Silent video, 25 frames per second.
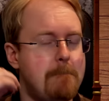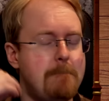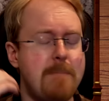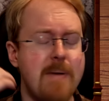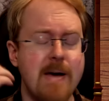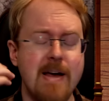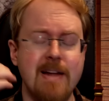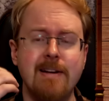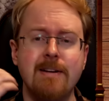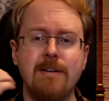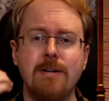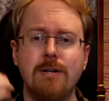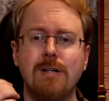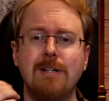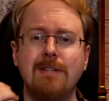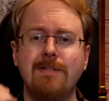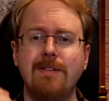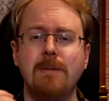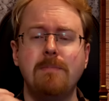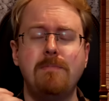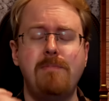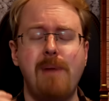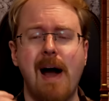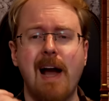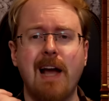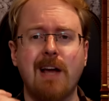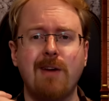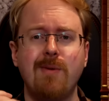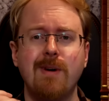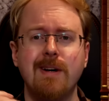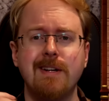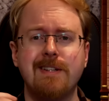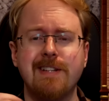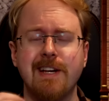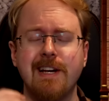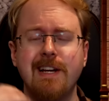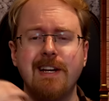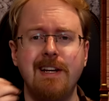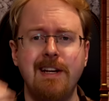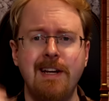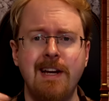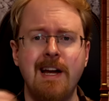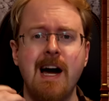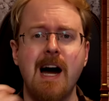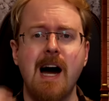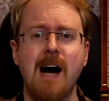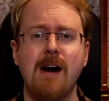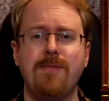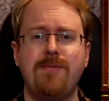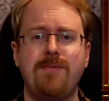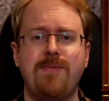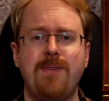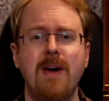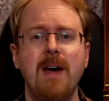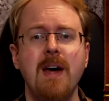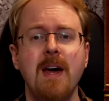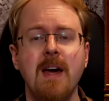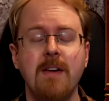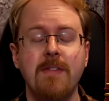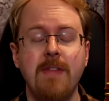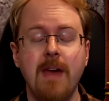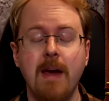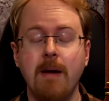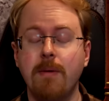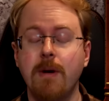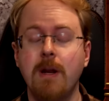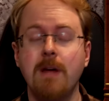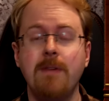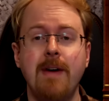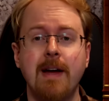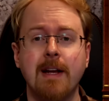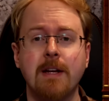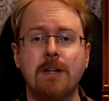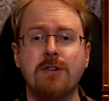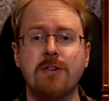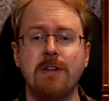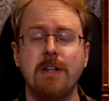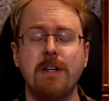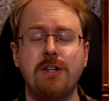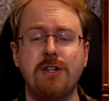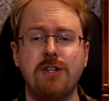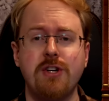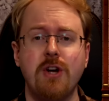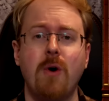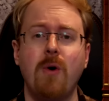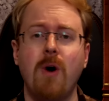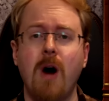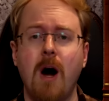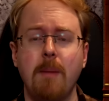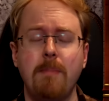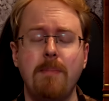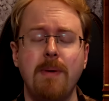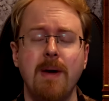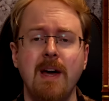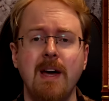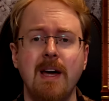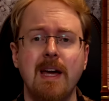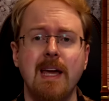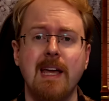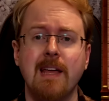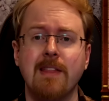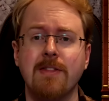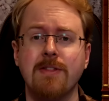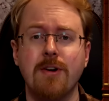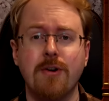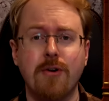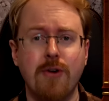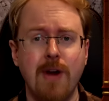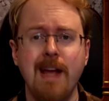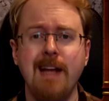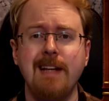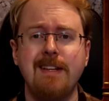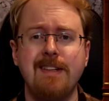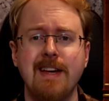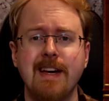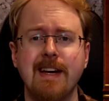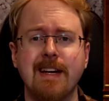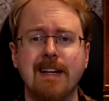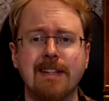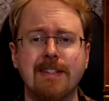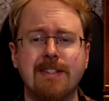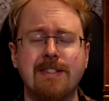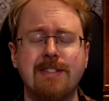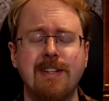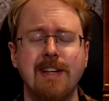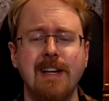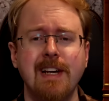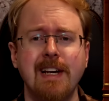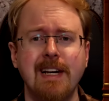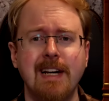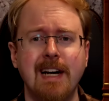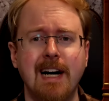bend over backwards enough, they would eventually show up in the ratings.